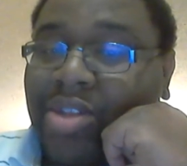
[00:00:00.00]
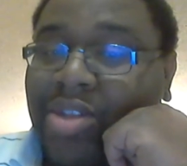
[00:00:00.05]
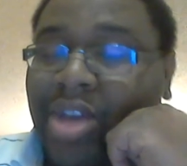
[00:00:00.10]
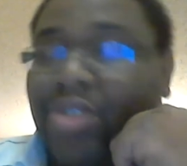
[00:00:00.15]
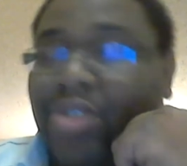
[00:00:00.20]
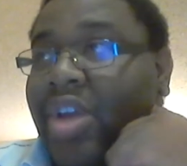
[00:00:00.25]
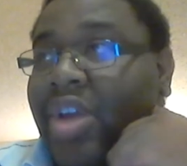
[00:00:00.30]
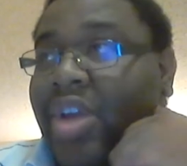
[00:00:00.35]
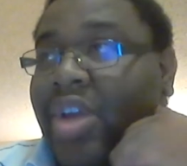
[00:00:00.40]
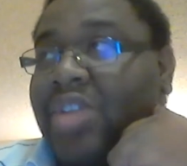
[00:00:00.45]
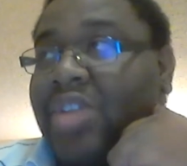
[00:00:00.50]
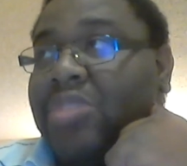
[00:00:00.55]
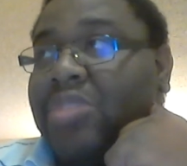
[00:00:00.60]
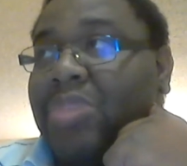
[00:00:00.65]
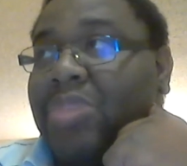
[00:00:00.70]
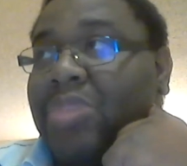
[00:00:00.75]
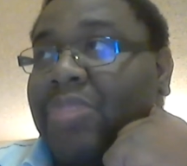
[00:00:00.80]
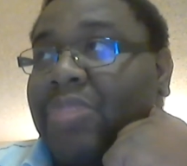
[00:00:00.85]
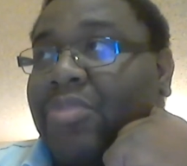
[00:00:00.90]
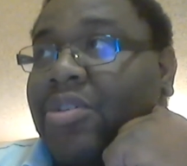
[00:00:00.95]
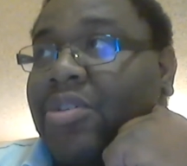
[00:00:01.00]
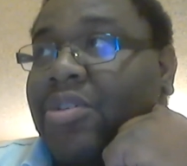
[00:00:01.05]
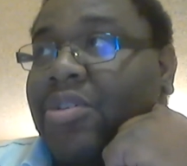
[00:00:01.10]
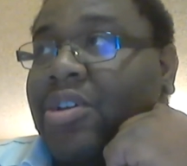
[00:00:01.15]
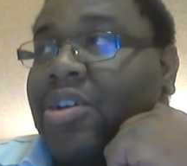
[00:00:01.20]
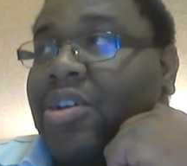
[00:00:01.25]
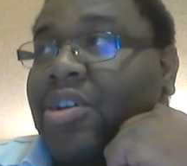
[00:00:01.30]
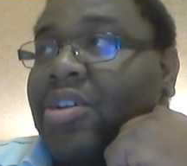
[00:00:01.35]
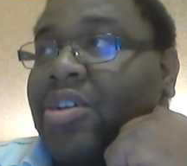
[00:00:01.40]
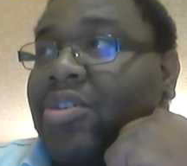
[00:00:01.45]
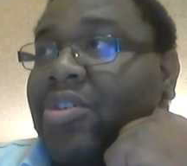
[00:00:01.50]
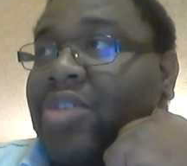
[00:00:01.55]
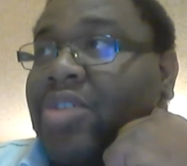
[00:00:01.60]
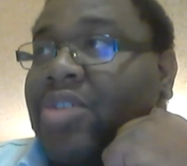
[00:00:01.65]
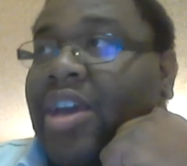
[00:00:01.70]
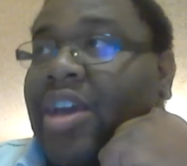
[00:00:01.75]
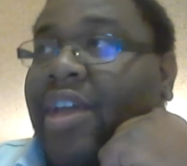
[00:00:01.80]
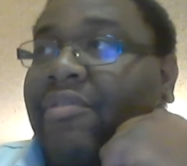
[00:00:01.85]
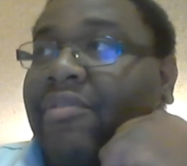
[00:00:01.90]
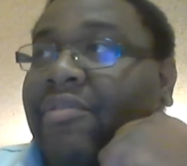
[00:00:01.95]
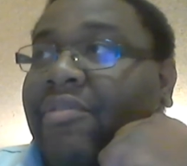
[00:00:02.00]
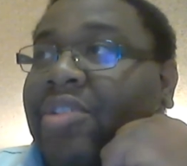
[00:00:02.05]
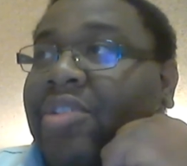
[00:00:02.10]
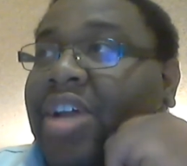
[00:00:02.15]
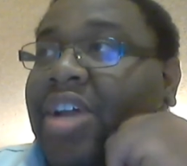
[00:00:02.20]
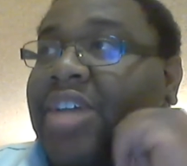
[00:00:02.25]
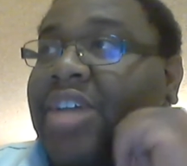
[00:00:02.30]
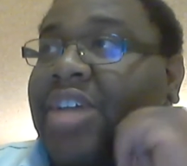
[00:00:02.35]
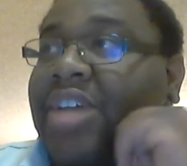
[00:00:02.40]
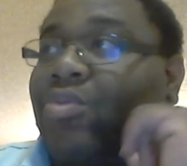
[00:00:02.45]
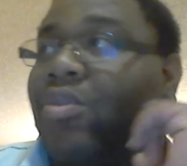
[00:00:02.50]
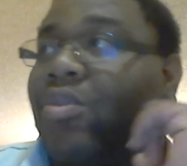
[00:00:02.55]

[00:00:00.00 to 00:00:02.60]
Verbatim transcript: that unites people can't have class